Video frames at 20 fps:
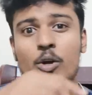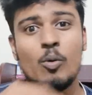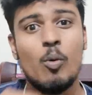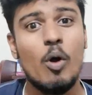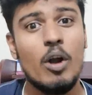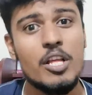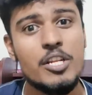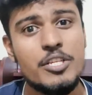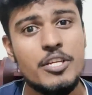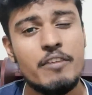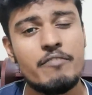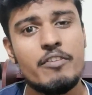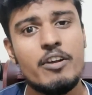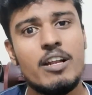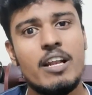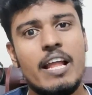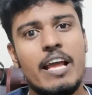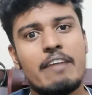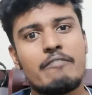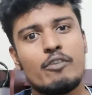your quality of
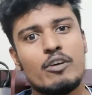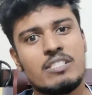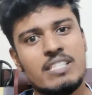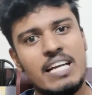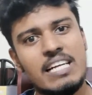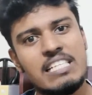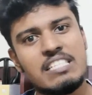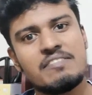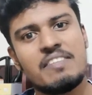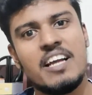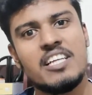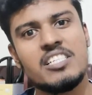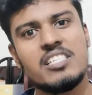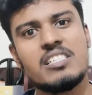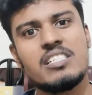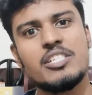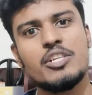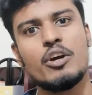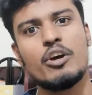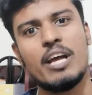your life, your
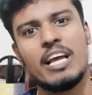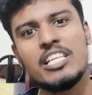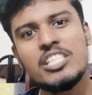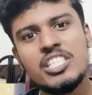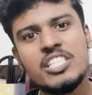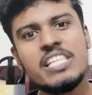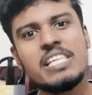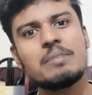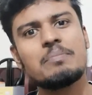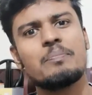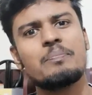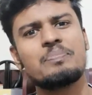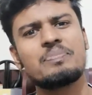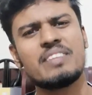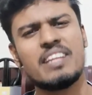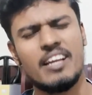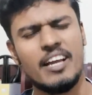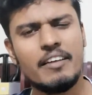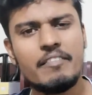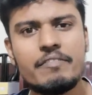satisfaction, your
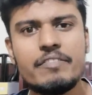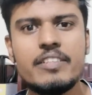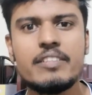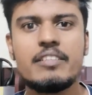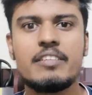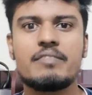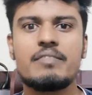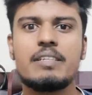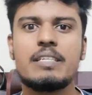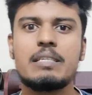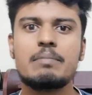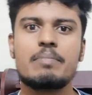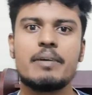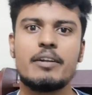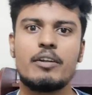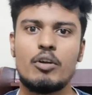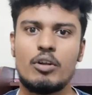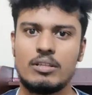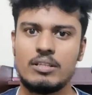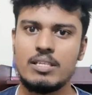esteem, everything will
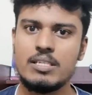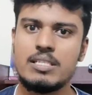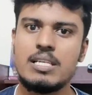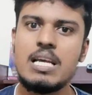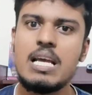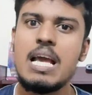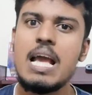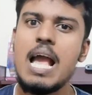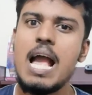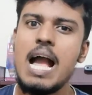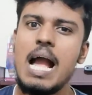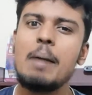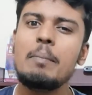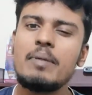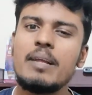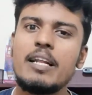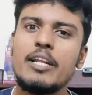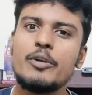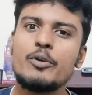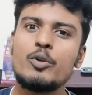depend on this.
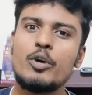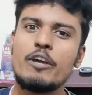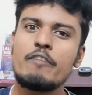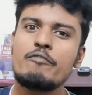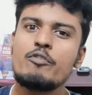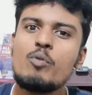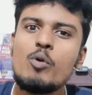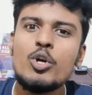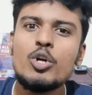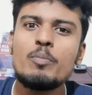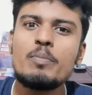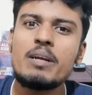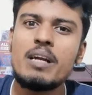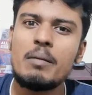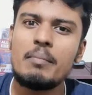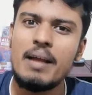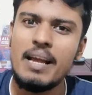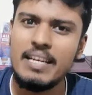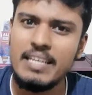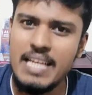I'm telling you, if you want to
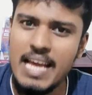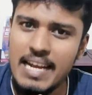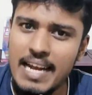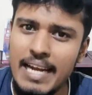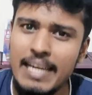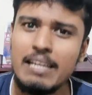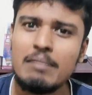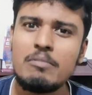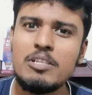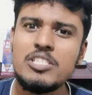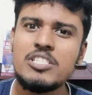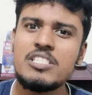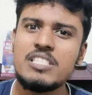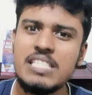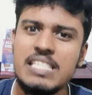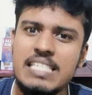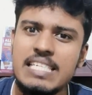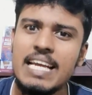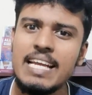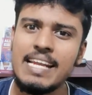become an
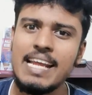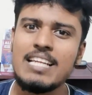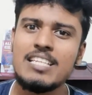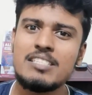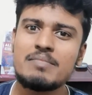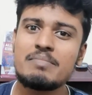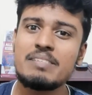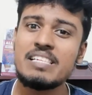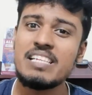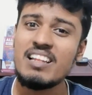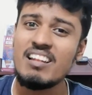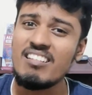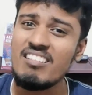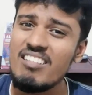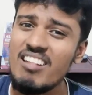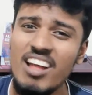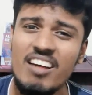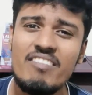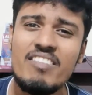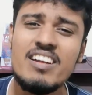anatomist, dig anatomy,
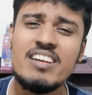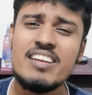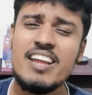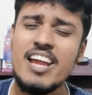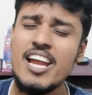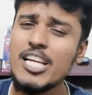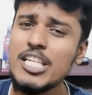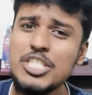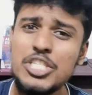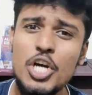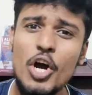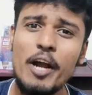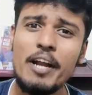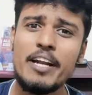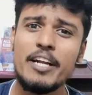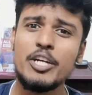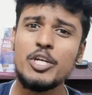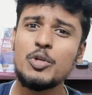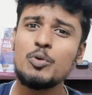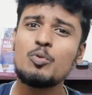love it, enjoy
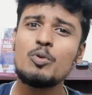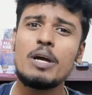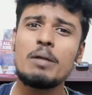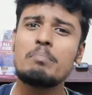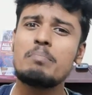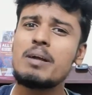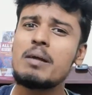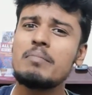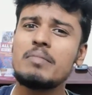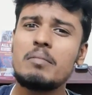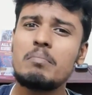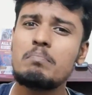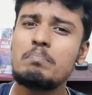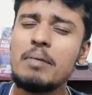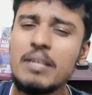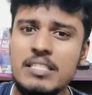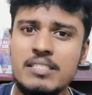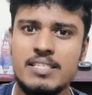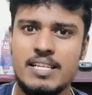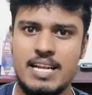it and do and become the
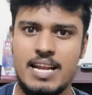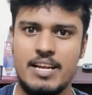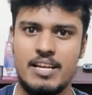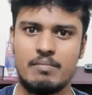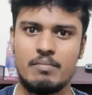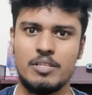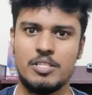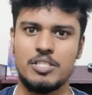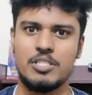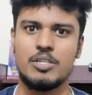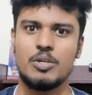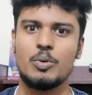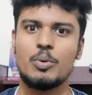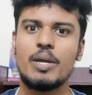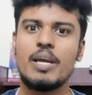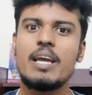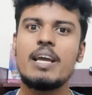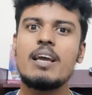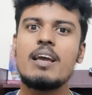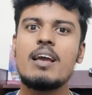best anatomist,
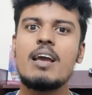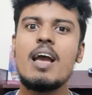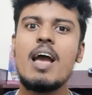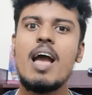okay?